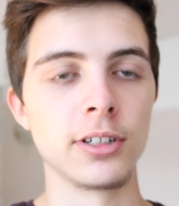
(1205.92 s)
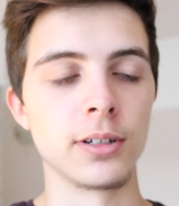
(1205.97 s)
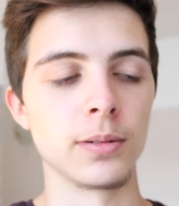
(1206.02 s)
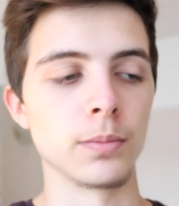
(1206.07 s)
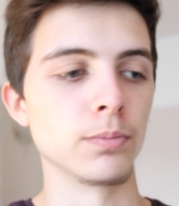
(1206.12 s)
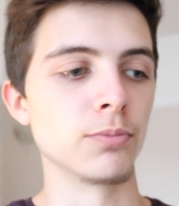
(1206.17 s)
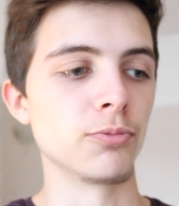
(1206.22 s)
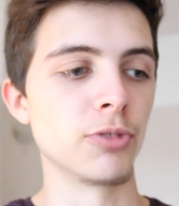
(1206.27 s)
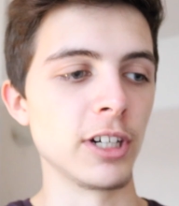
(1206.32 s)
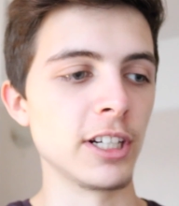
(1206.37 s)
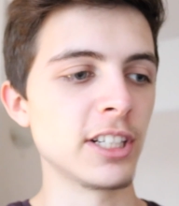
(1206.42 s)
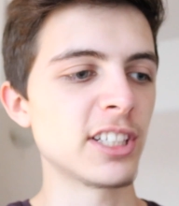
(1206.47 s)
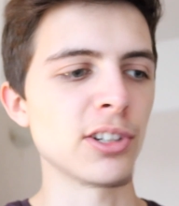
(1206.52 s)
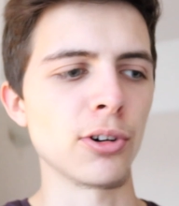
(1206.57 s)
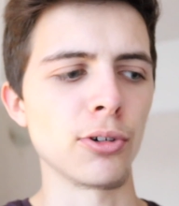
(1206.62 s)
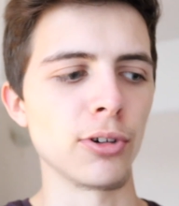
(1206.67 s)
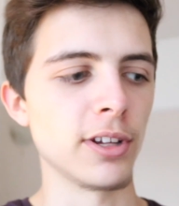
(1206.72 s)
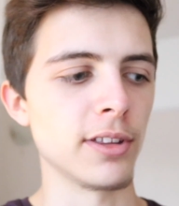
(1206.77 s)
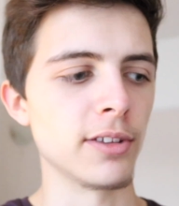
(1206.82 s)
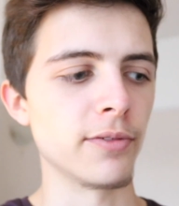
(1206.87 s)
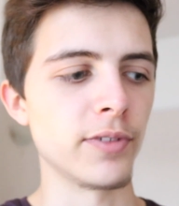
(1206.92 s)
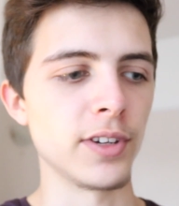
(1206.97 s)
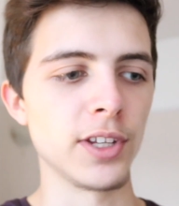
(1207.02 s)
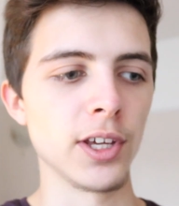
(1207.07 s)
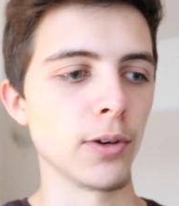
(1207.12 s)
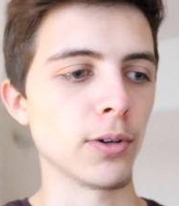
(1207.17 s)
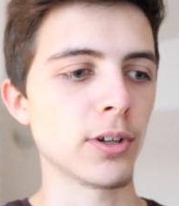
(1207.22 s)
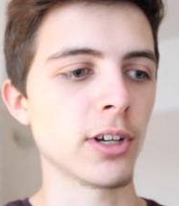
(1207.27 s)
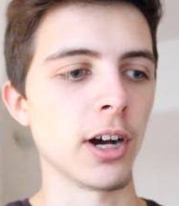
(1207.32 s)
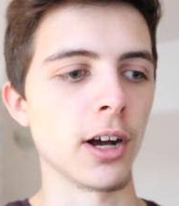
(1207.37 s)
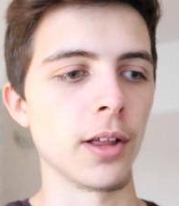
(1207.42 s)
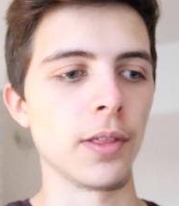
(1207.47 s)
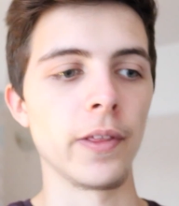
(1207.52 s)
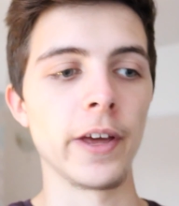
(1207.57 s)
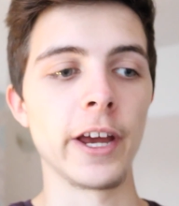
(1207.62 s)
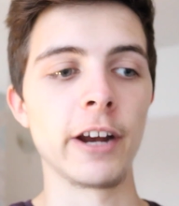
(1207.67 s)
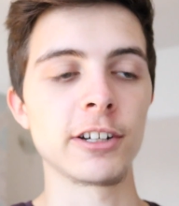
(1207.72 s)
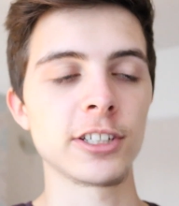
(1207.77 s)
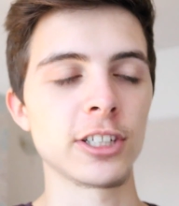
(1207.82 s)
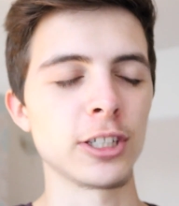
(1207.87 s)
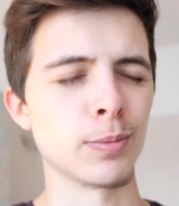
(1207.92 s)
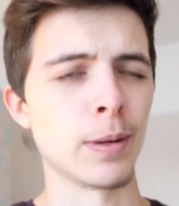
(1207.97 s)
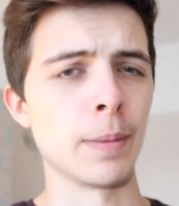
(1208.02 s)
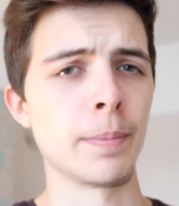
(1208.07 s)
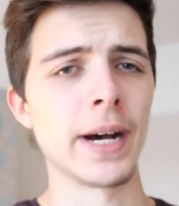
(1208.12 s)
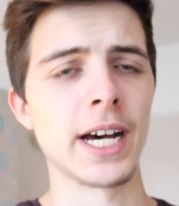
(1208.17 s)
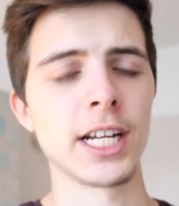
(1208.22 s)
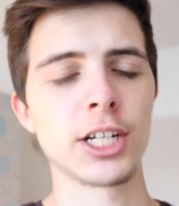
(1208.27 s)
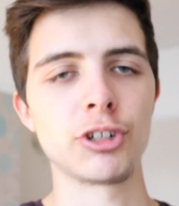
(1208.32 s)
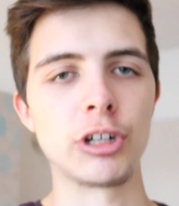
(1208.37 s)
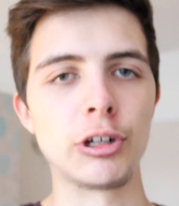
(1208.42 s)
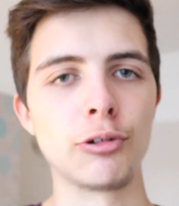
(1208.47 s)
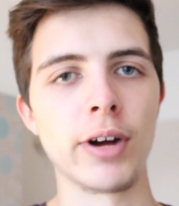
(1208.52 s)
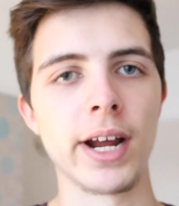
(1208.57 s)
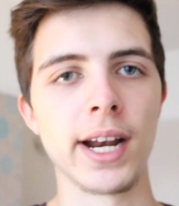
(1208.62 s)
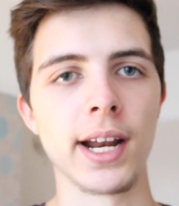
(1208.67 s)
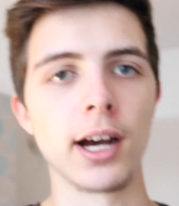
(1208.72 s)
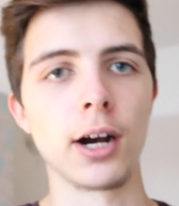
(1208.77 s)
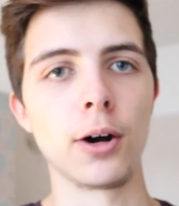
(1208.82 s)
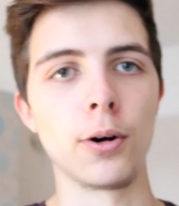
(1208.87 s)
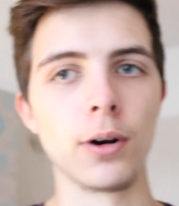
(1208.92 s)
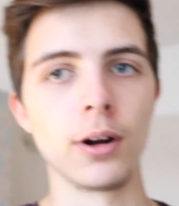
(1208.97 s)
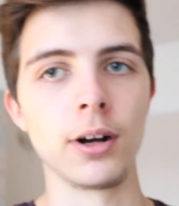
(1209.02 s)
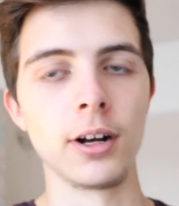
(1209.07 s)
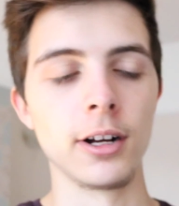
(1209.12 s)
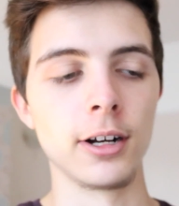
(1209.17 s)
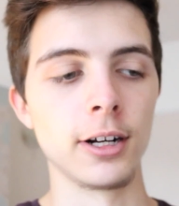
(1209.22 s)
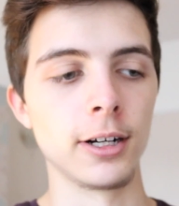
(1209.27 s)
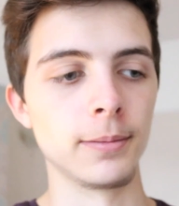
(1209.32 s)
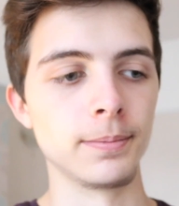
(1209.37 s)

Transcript: I'm really sorry the video cut there, it's because my battery ran out.